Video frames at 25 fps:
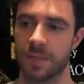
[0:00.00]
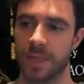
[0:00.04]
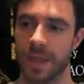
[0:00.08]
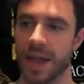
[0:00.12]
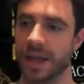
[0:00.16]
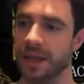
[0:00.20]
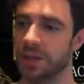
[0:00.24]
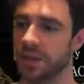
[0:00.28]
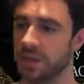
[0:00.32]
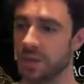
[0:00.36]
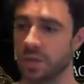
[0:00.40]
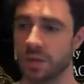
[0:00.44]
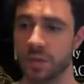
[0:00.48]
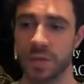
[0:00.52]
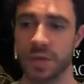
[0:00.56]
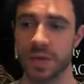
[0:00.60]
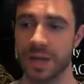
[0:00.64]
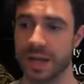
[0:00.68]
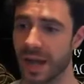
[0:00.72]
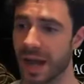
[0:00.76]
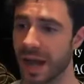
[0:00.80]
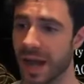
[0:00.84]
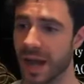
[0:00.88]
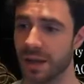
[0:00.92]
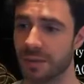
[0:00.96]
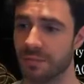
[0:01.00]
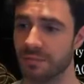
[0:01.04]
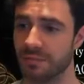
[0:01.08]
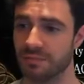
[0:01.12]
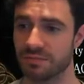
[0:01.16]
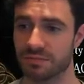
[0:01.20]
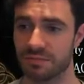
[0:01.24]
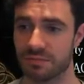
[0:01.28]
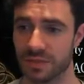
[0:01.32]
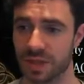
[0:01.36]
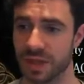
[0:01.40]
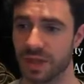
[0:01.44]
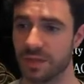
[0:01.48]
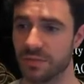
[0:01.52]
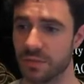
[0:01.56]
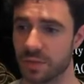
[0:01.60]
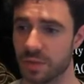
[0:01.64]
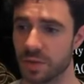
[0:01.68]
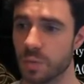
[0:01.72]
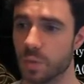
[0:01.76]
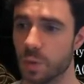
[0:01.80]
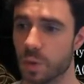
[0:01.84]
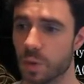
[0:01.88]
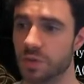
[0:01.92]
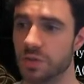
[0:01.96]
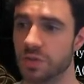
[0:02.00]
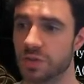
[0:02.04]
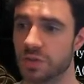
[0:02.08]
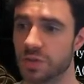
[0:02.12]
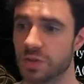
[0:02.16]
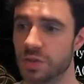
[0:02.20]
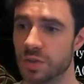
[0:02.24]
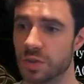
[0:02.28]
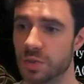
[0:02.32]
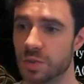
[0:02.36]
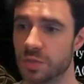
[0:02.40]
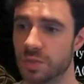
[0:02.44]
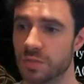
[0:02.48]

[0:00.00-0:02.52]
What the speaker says: And you can, if you want to,